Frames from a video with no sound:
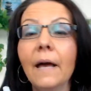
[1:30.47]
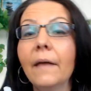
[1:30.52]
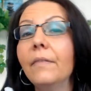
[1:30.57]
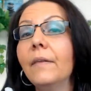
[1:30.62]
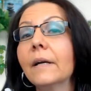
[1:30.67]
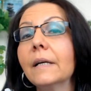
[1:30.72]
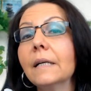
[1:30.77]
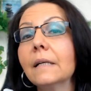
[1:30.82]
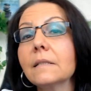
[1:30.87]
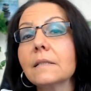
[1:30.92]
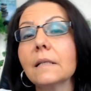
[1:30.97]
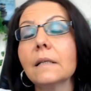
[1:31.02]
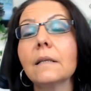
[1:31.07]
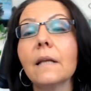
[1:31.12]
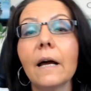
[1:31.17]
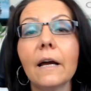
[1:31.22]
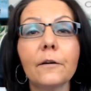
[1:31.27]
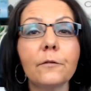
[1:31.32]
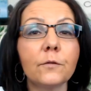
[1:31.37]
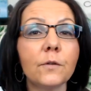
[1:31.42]
There is a
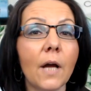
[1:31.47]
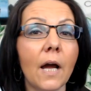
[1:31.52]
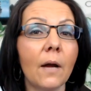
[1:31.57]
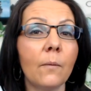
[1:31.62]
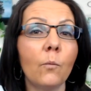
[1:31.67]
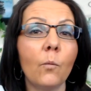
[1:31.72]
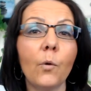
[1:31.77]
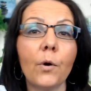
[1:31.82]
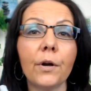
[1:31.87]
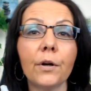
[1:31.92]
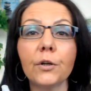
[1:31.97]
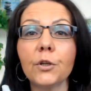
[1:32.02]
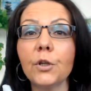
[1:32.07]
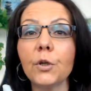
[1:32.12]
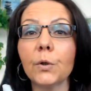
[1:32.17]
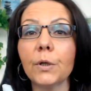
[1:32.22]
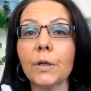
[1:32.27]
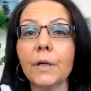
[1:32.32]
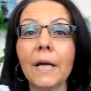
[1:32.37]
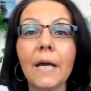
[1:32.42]
lifetime where
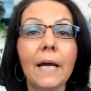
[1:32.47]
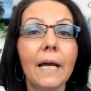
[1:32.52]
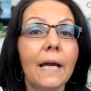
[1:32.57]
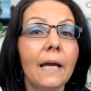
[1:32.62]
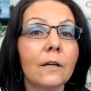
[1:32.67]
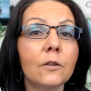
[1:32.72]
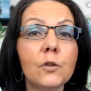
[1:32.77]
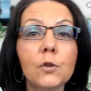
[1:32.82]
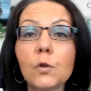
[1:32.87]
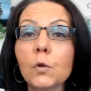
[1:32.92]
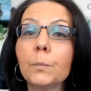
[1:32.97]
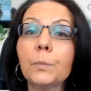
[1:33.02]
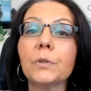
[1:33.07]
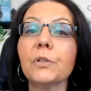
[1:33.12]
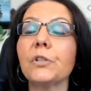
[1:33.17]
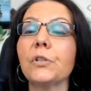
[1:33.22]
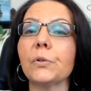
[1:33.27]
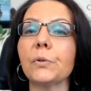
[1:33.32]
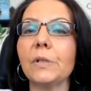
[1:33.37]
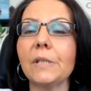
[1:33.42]
you're uh, super
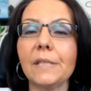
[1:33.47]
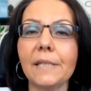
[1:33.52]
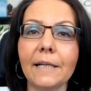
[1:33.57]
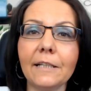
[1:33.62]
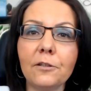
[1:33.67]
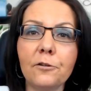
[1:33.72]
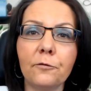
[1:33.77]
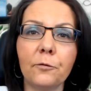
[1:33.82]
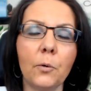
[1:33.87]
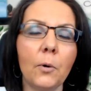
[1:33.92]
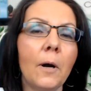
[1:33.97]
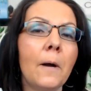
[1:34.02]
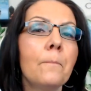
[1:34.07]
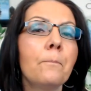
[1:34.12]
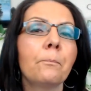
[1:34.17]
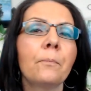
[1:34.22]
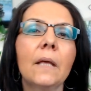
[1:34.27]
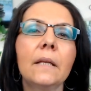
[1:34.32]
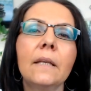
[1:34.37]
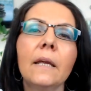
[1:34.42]
successful
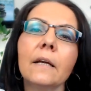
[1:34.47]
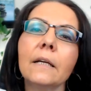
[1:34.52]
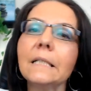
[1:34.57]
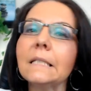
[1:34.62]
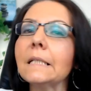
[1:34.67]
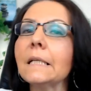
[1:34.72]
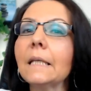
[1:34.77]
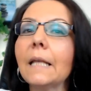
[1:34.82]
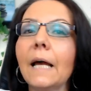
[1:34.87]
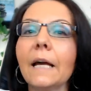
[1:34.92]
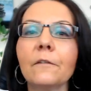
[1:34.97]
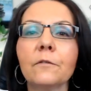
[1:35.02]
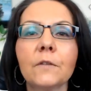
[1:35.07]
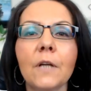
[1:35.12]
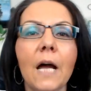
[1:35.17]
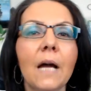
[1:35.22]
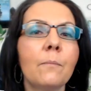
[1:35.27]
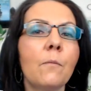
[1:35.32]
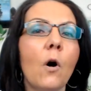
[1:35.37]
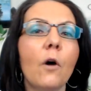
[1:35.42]
there is a
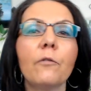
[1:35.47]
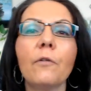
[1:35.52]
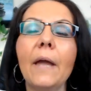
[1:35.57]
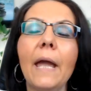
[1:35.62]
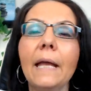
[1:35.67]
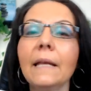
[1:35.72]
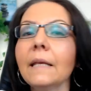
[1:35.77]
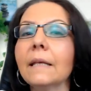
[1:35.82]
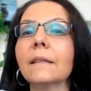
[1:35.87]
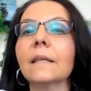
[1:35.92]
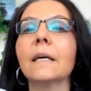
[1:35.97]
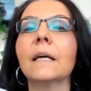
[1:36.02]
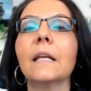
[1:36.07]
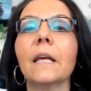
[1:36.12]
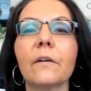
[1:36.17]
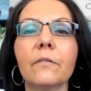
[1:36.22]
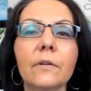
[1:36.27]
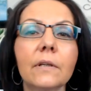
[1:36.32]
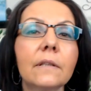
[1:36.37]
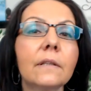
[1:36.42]
lifetime of anything and
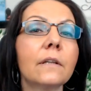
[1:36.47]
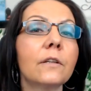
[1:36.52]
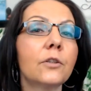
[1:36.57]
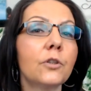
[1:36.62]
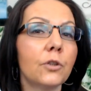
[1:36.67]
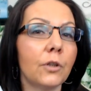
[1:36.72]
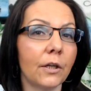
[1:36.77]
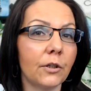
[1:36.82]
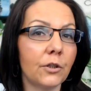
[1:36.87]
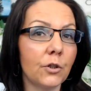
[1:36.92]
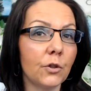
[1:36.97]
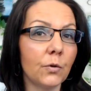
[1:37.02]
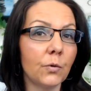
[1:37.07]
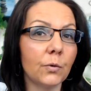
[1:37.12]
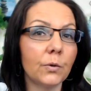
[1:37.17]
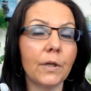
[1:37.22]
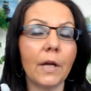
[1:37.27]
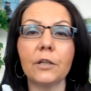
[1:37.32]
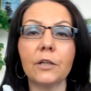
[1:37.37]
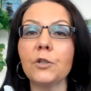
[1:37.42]
everything that
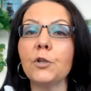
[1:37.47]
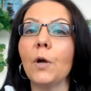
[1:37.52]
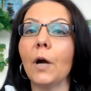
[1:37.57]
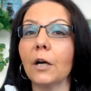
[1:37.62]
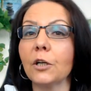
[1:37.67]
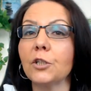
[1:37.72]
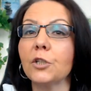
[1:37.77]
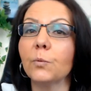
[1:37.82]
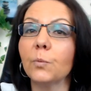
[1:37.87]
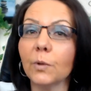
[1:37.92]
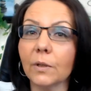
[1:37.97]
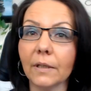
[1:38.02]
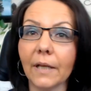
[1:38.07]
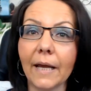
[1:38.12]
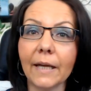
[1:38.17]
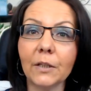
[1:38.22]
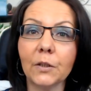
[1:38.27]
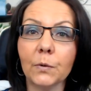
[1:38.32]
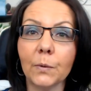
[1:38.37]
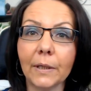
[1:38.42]
you that you actually would
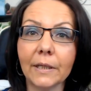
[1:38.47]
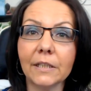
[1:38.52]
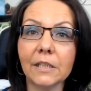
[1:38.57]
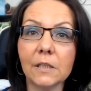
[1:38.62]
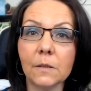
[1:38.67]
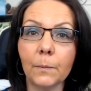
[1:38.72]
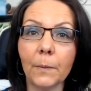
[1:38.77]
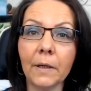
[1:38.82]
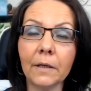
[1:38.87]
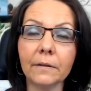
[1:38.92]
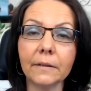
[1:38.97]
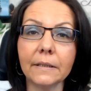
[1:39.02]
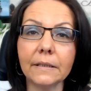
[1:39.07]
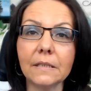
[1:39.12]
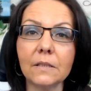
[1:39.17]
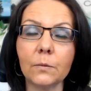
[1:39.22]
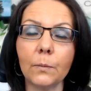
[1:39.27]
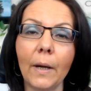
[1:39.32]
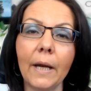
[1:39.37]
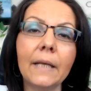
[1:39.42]
like to
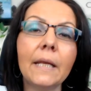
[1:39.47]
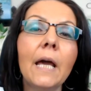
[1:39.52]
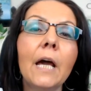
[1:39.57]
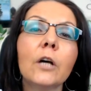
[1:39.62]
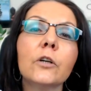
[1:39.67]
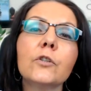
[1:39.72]
experience, right?